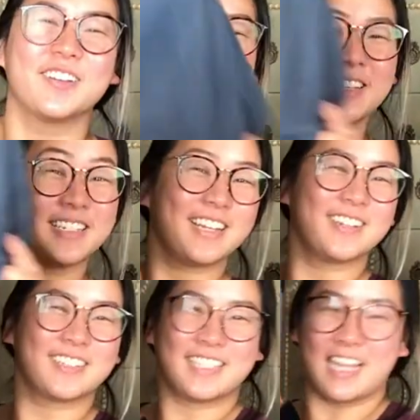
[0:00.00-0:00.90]
going to take
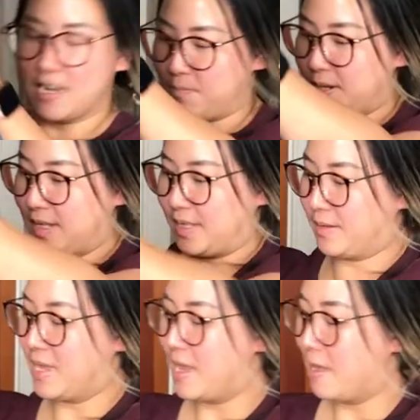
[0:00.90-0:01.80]
your second
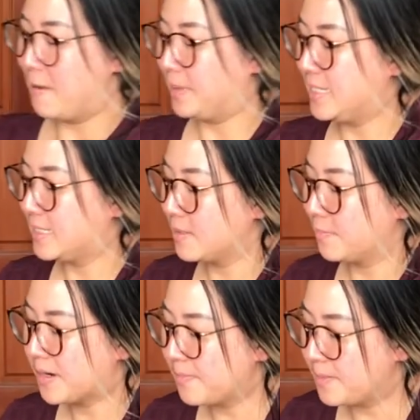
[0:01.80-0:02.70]
pillow, place it
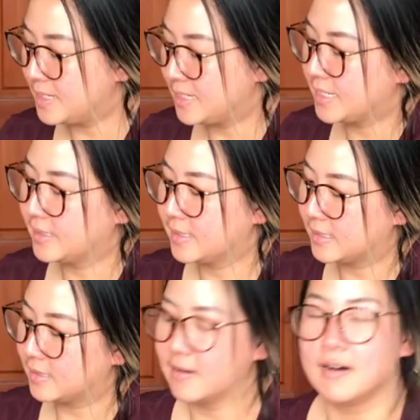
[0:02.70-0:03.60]

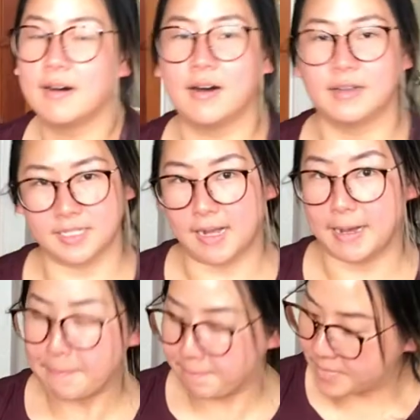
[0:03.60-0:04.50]
perpendicular on
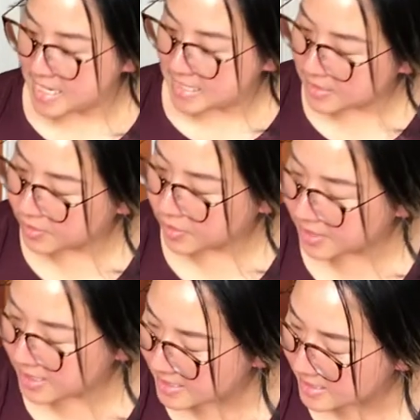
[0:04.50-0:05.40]
top, so it
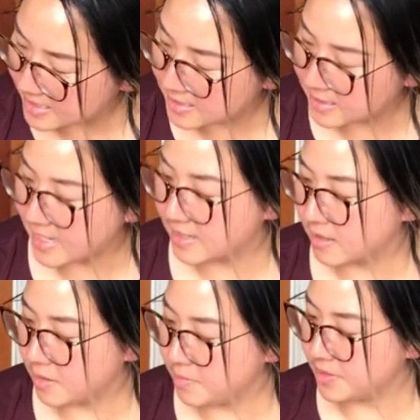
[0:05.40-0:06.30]
creates this slant,
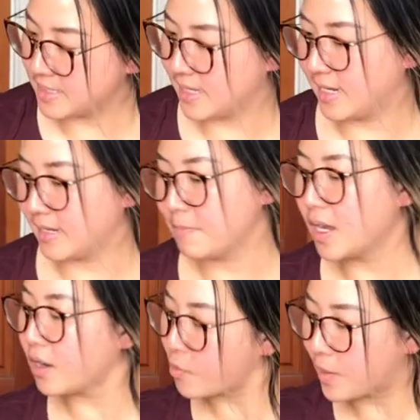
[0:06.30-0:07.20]
almost like
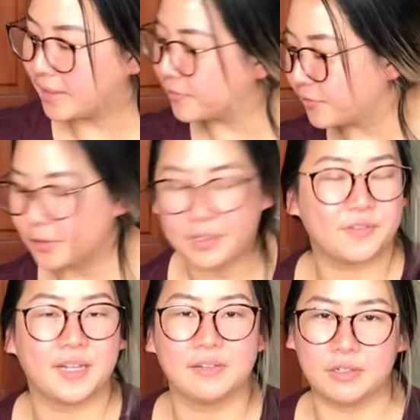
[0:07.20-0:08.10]
not quite a
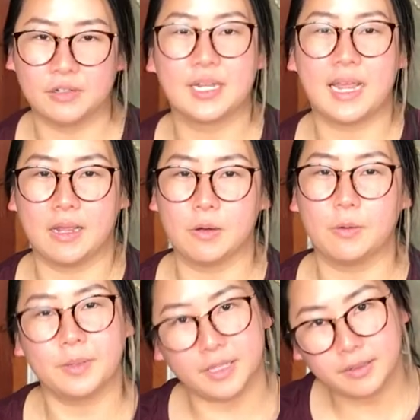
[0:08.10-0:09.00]
45-degree angle,
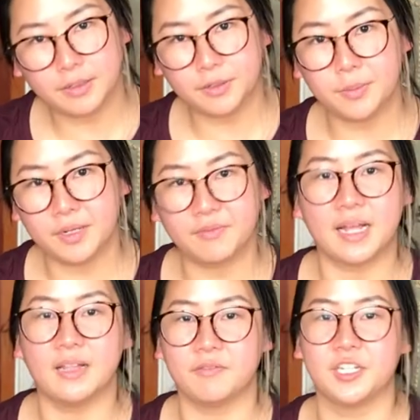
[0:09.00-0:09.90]
but a little bit of
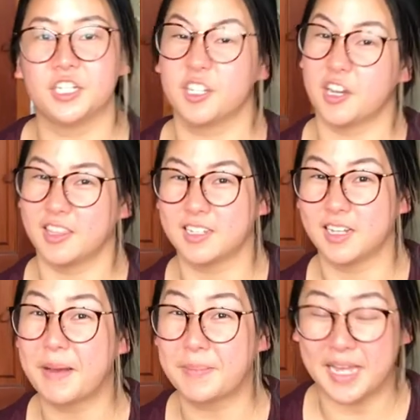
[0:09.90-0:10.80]
elevation at the
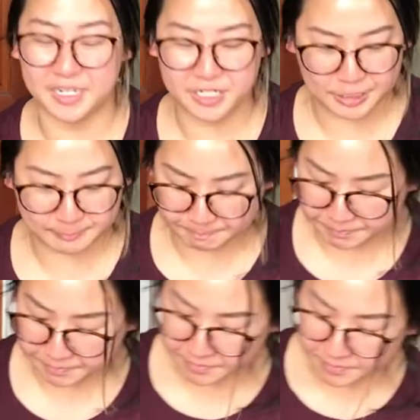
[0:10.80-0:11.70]
top edge.
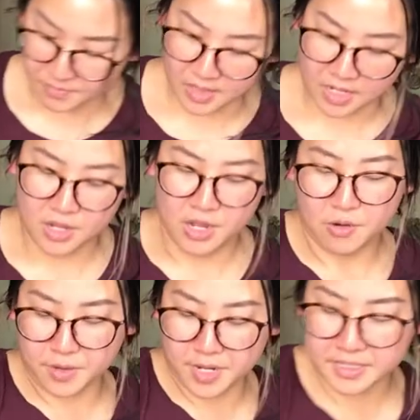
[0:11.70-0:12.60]

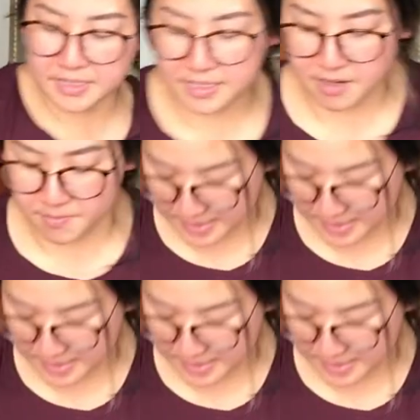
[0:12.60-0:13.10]
We're going to start by